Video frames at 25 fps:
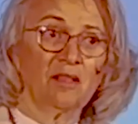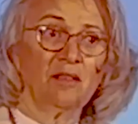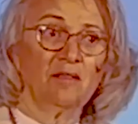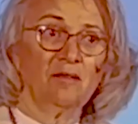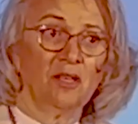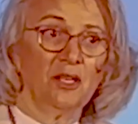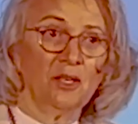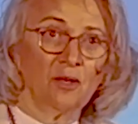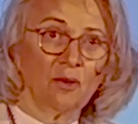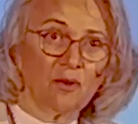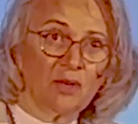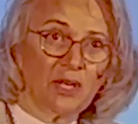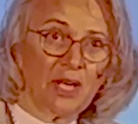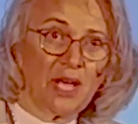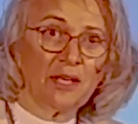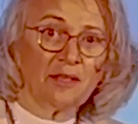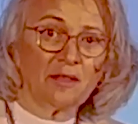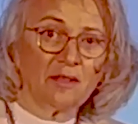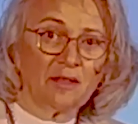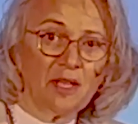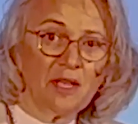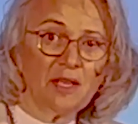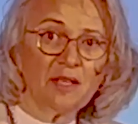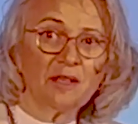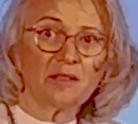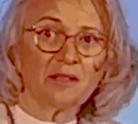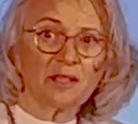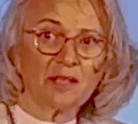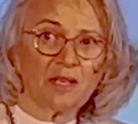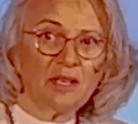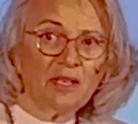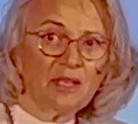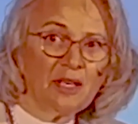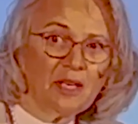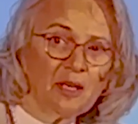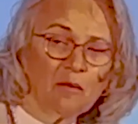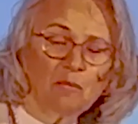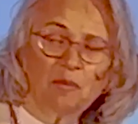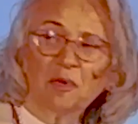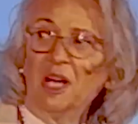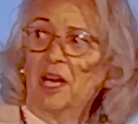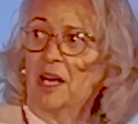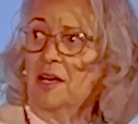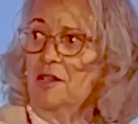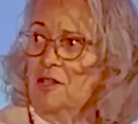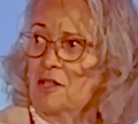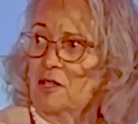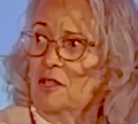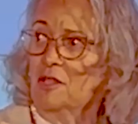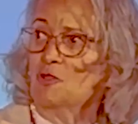get things a little bit
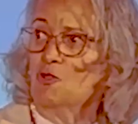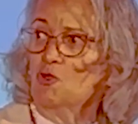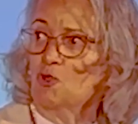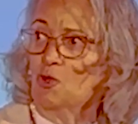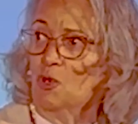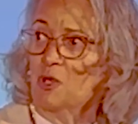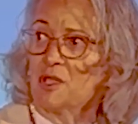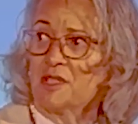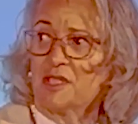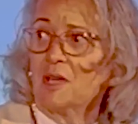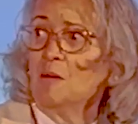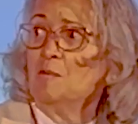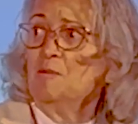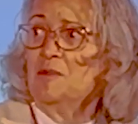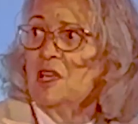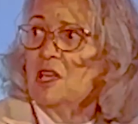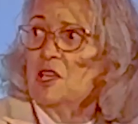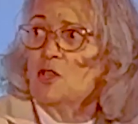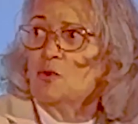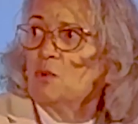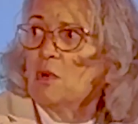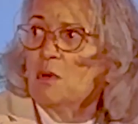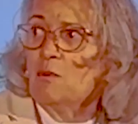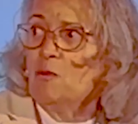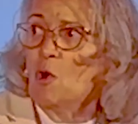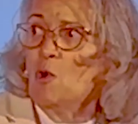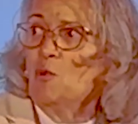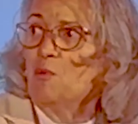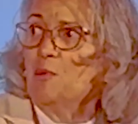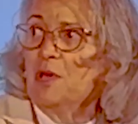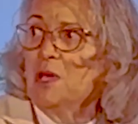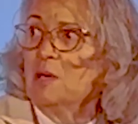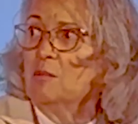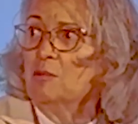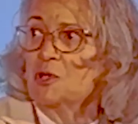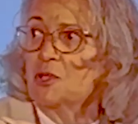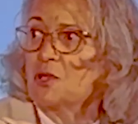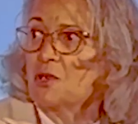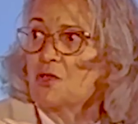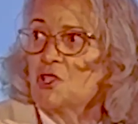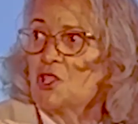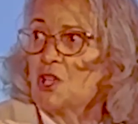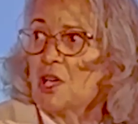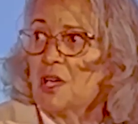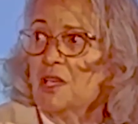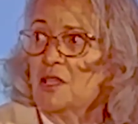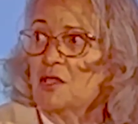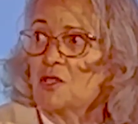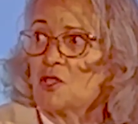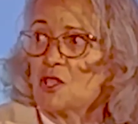under control. Some things we won't be able to
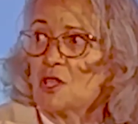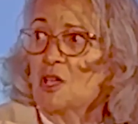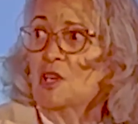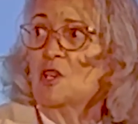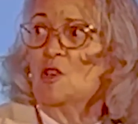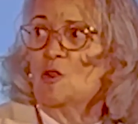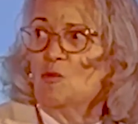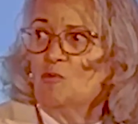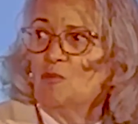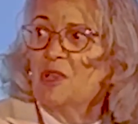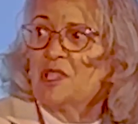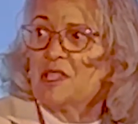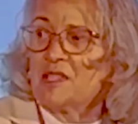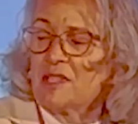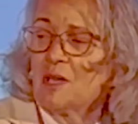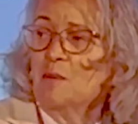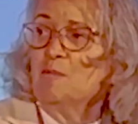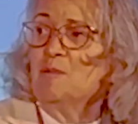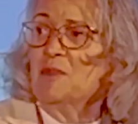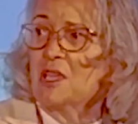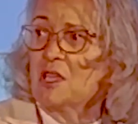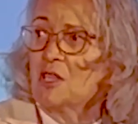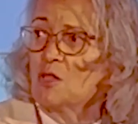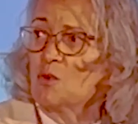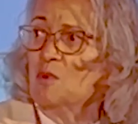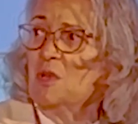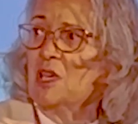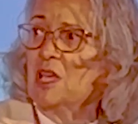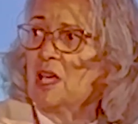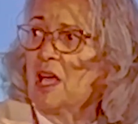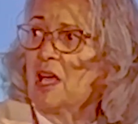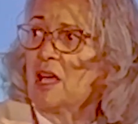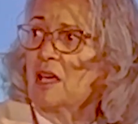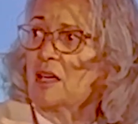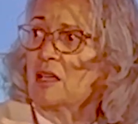change, but some things we can.